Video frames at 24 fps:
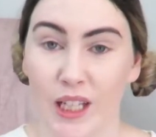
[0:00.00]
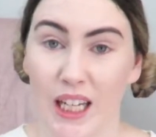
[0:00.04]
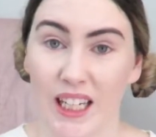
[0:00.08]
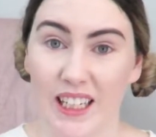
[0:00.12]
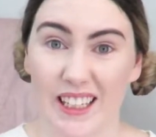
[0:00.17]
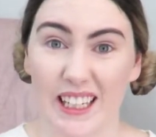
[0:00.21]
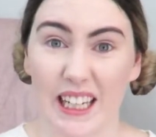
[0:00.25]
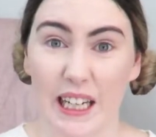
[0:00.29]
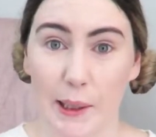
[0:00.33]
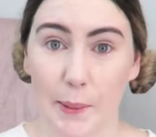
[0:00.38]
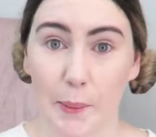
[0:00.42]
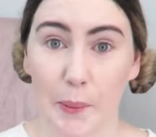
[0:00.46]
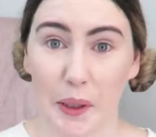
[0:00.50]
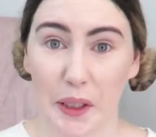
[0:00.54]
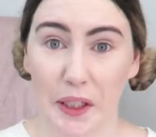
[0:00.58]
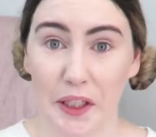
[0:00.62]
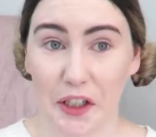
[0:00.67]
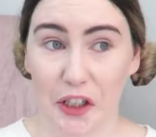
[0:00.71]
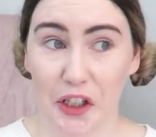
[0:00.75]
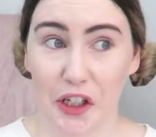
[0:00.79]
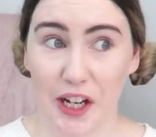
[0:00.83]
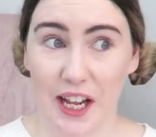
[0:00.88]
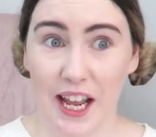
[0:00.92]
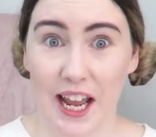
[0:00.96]
yeah, I'm gonna
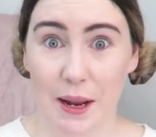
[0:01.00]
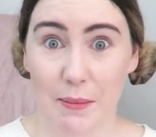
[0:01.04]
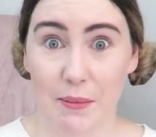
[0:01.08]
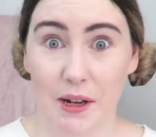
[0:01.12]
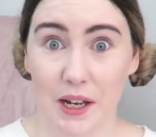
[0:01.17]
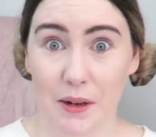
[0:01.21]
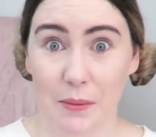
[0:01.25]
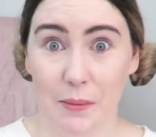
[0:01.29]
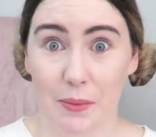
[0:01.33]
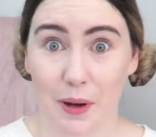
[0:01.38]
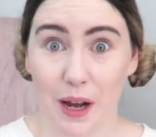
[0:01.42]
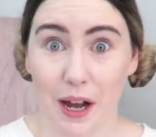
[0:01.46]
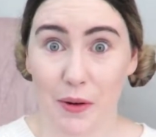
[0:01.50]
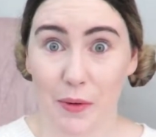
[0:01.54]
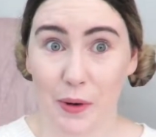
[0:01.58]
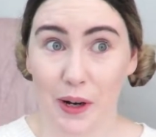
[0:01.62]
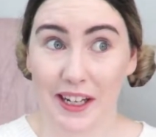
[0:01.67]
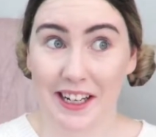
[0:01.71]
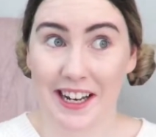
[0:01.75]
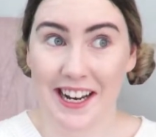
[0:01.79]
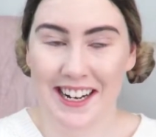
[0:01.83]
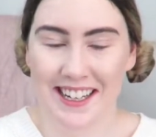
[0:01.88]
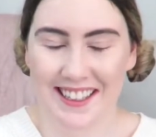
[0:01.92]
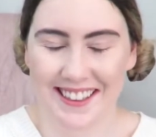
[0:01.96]
go to Kmart and buy
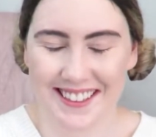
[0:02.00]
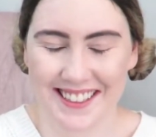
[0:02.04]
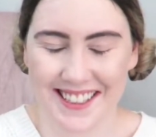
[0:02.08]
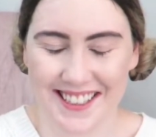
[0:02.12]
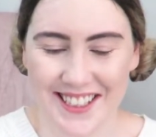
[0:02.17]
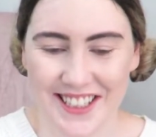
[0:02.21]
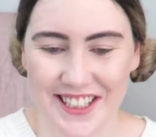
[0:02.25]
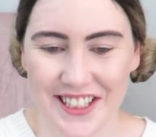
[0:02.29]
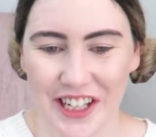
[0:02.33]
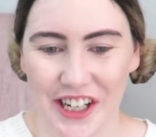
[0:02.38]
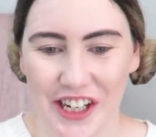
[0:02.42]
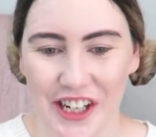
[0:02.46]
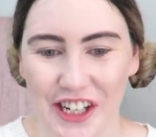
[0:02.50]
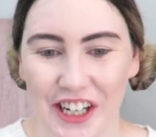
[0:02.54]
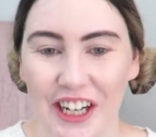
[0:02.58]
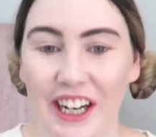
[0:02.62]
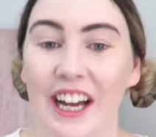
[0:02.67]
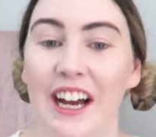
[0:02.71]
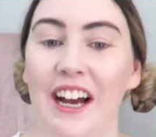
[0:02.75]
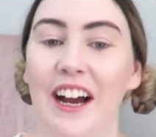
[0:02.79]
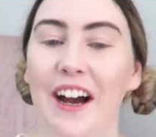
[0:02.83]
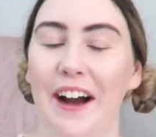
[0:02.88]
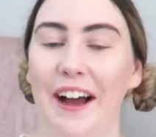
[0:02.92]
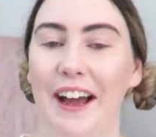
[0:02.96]
one. So
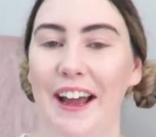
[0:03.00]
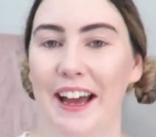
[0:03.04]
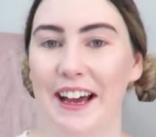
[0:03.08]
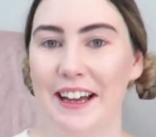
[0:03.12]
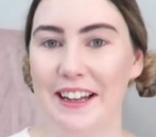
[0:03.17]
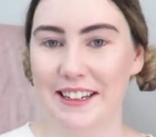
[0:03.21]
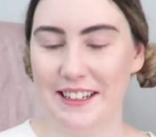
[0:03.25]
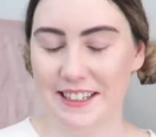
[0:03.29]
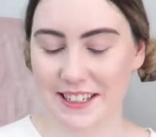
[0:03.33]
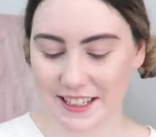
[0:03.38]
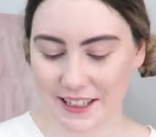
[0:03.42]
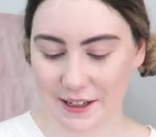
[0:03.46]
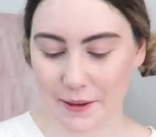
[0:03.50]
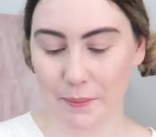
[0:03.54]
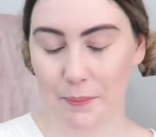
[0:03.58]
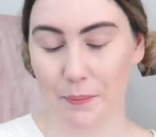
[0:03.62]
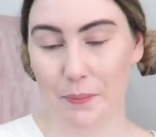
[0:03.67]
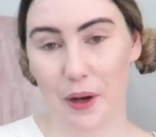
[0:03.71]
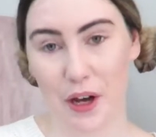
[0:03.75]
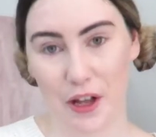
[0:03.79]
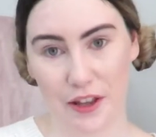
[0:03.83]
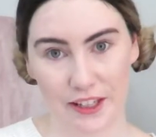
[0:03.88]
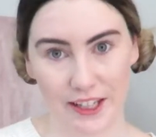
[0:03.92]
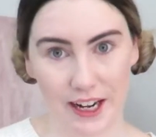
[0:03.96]
I had
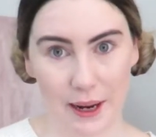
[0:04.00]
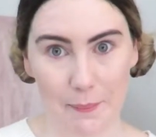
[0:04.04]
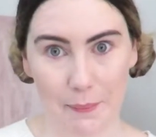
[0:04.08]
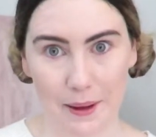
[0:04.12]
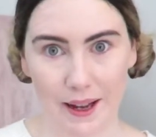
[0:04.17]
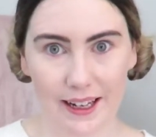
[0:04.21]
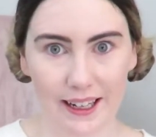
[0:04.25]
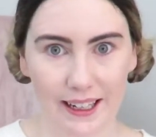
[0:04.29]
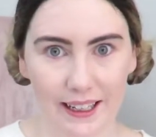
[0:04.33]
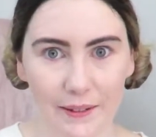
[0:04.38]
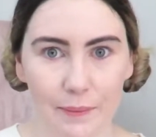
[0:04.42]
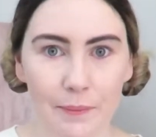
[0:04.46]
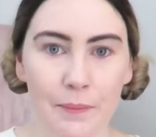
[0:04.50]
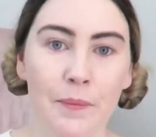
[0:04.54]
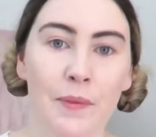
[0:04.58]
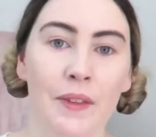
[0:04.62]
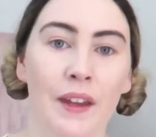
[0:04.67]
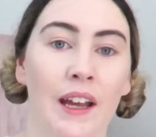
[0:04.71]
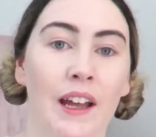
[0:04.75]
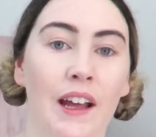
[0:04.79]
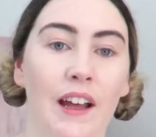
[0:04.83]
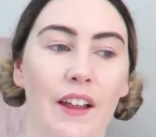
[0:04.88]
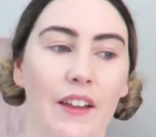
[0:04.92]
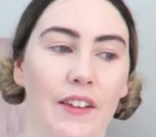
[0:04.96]
birthday money
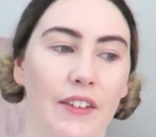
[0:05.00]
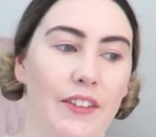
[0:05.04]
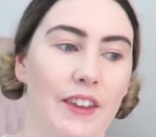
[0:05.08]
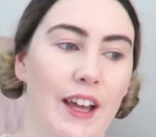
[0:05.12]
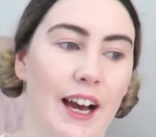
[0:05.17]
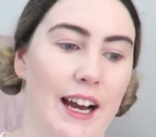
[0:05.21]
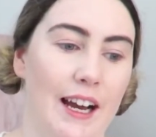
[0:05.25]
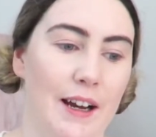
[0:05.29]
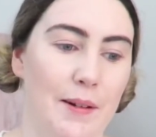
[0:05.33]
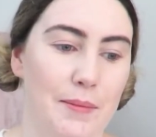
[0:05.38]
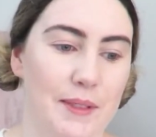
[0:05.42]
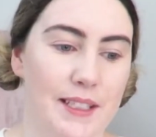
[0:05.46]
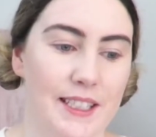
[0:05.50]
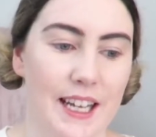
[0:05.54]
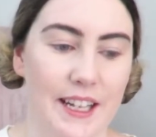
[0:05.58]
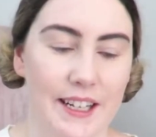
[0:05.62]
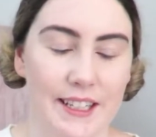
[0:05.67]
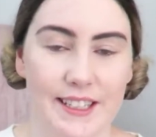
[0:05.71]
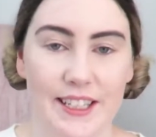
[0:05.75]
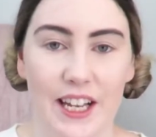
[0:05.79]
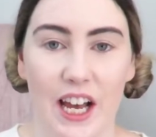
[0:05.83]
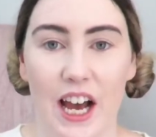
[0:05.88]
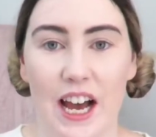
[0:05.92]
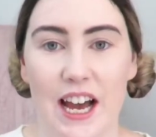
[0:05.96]
set
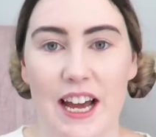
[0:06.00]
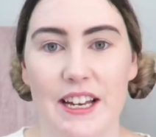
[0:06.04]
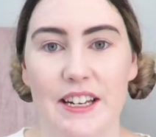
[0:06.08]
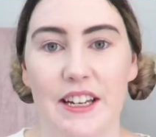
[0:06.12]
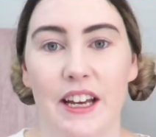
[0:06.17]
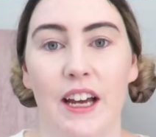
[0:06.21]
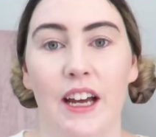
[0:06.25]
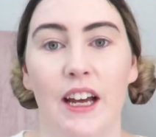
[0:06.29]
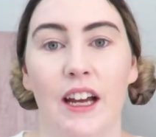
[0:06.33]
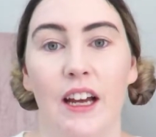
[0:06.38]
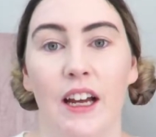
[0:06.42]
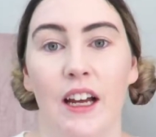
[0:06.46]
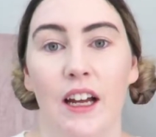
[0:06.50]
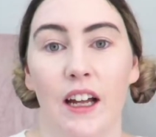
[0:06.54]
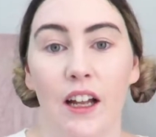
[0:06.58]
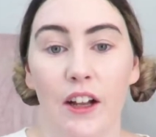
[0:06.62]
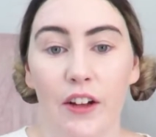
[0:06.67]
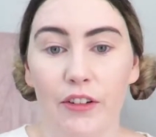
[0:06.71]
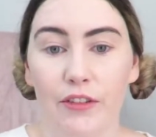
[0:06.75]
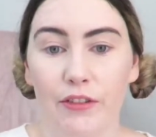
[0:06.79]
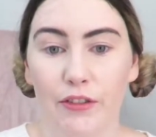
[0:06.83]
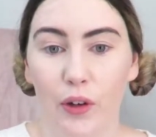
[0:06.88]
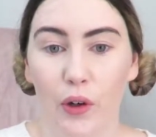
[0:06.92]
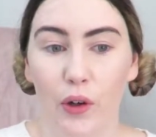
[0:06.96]
aside
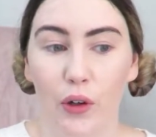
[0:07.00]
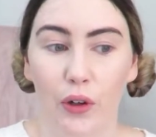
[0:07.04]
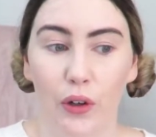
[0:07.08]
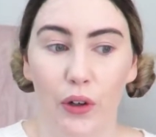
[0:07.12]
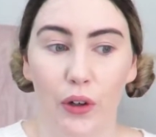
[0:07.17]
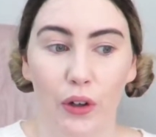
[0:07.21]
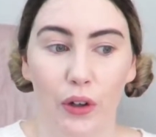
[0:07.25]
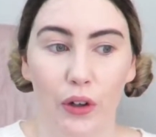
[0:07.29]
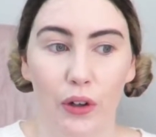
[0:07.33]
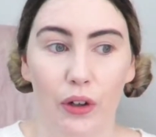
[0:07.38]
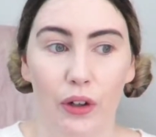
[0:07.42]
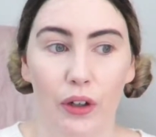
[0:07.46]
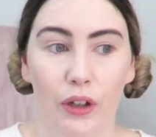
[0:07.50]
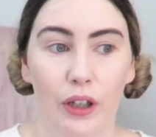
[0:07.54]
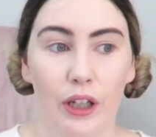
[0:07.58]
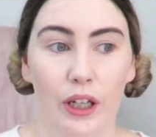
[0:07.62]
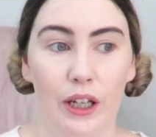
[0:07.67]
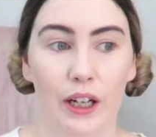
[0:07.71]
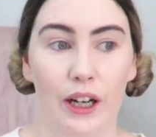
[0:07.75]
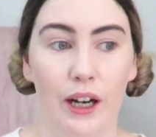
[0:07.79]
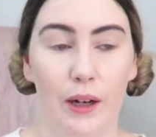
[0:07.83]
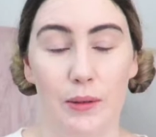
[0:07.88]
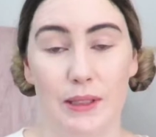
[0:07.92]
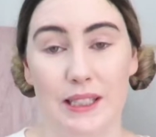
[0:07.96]
for,
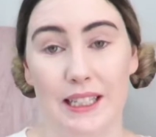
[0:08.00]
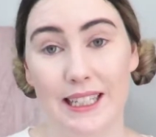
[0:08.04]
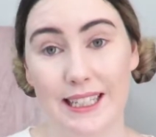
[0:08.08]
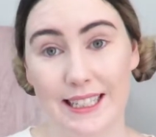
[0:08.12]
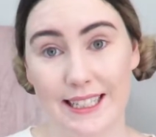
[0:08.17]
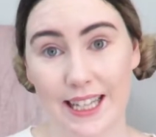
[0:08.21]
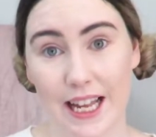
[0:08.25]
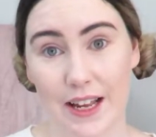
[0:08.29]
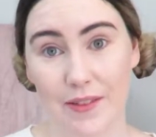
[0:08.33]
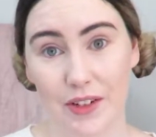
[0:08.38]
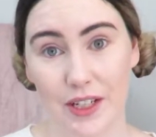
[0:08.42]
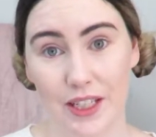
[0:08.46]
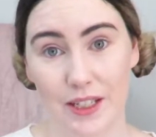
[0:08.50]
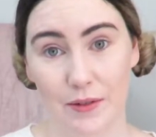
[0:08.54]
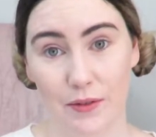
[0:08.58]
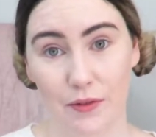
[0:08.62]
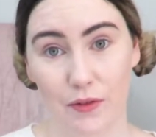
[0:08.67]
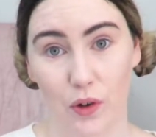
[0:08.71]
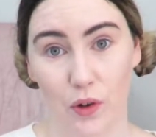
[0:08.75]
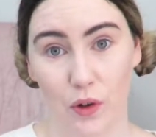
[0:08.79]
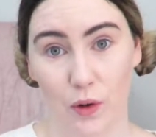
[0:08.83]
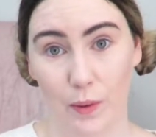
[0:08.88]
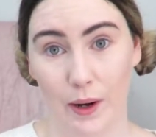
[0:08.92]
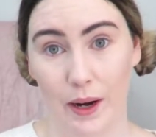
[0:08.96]
I was gonna save it
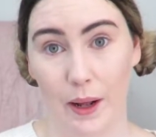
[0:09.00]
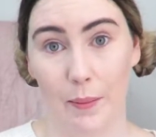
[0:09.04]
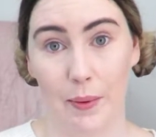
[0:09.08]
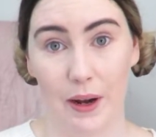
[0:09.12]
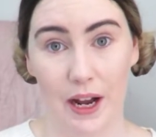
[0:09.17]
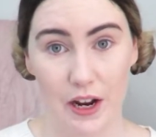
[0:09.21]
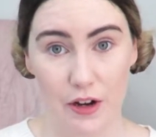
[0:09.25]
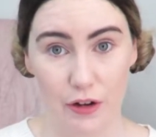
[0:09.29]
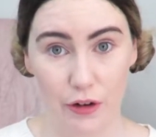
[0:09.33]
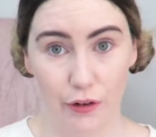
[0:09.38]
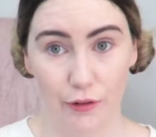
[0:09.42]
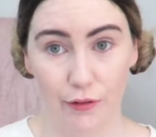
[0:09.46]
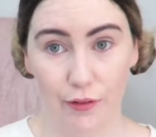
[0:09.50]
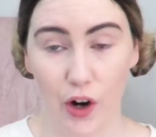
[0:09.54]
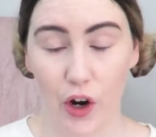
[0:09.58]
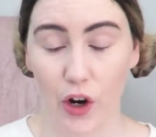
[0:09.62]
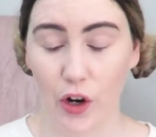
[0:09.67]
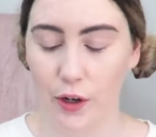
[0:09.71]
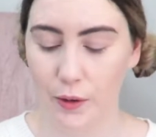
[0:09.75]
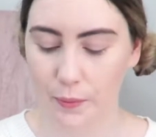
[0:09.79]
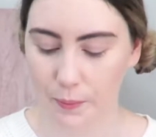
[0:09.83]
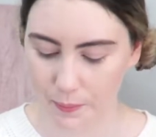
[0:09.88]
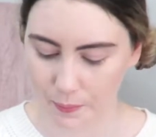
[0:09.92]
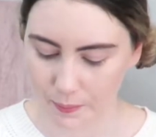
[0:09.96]
for when I buy a new
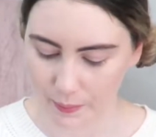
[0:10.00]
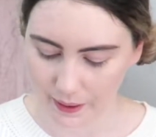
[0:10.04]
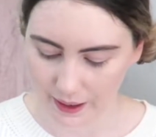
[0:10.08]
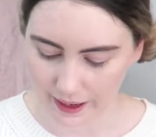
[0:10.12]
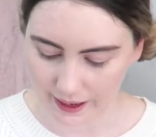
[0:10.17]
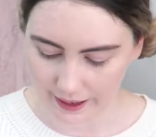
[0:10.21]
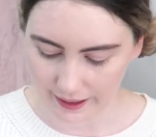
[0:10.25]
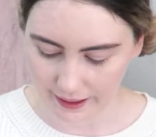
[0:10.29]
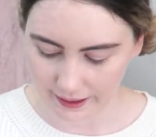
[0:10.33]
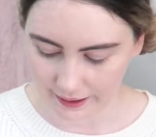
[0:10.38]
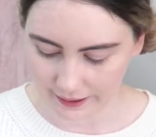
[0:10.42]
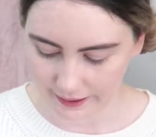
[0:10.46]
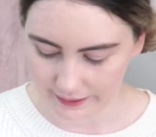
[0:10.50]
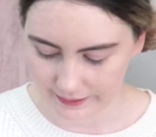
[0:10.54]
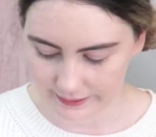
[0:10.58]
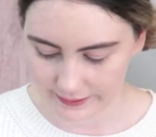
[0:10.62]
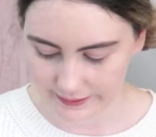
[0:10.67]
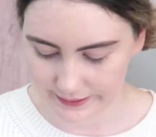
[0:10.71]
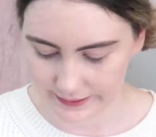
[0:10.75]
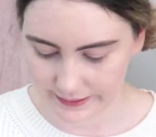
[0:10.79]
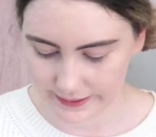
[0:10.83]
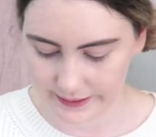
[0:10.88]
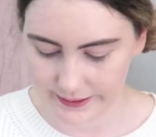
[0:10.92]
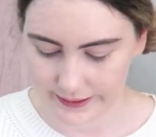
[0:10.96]
phone, but
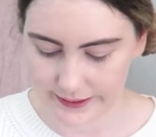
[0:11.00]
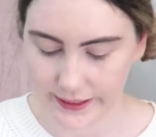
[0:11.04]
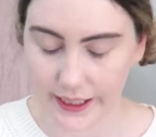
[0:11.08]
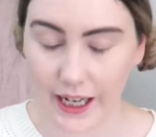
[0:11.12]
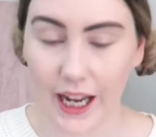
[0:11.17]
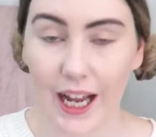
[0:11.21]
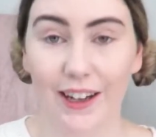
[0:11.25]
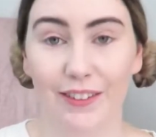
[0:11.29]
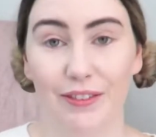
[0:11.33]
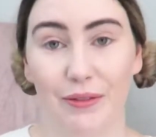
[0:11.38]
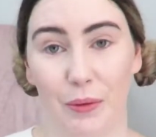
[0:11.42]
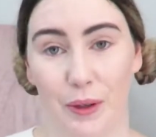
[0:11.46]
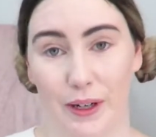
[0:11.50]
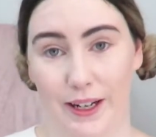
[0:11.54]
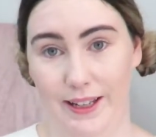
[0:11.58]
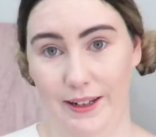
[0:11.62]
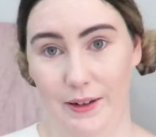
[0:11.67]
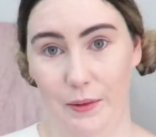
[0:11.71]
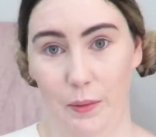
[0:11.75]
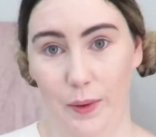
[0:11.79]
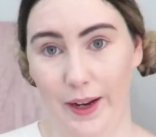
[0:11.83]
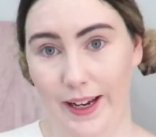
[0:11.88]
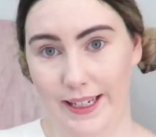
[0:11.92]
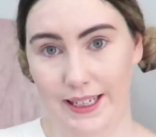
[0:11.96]
I've wanted
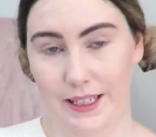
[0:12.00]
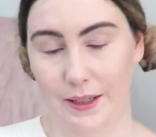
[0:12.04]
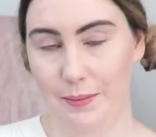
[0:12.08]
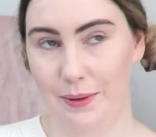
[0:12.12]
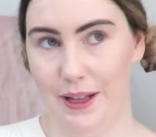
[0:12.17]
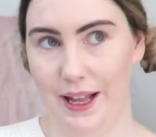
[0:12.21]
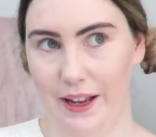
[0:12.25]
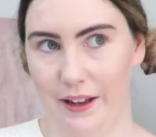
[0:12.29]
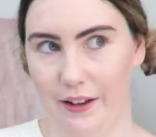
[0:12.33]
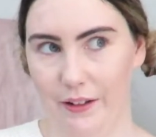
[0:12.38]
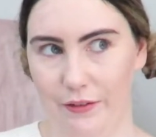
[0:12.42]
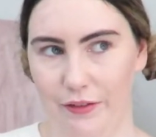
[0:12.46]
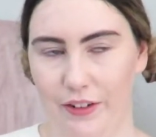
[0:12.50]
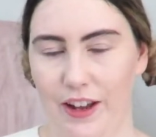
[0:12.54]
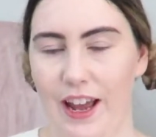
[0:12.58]
a weighted blanket for